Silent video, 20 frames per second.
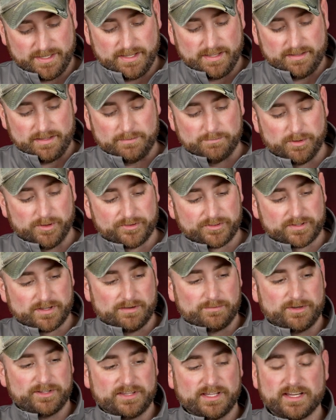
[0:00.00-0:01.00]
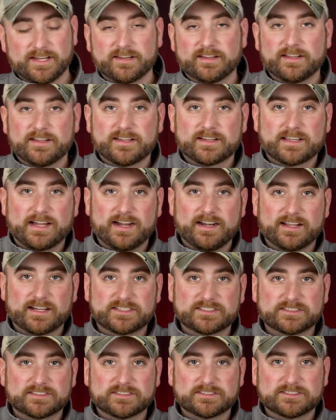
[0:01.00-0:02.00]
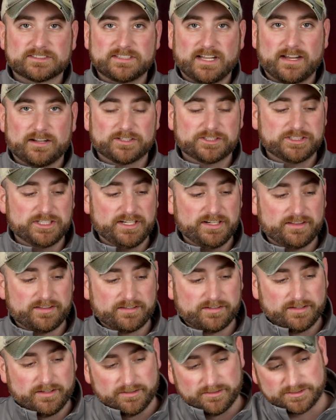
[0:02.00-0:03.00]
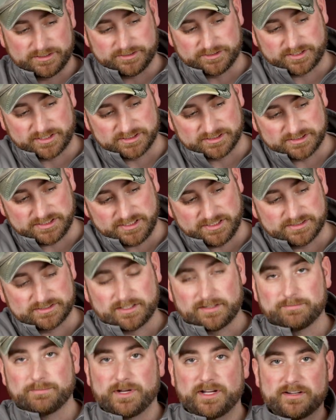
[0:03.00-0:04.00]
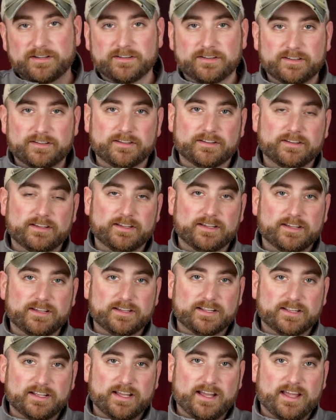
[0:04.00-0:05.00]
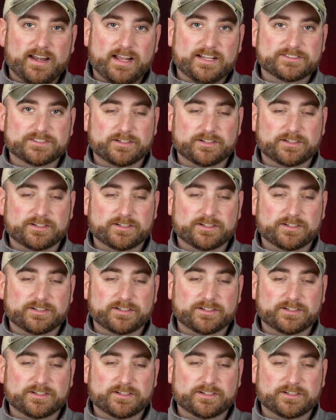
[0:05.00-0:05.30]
They both come with a Kydex style sheath. As you can see, it's unbuttoned and has a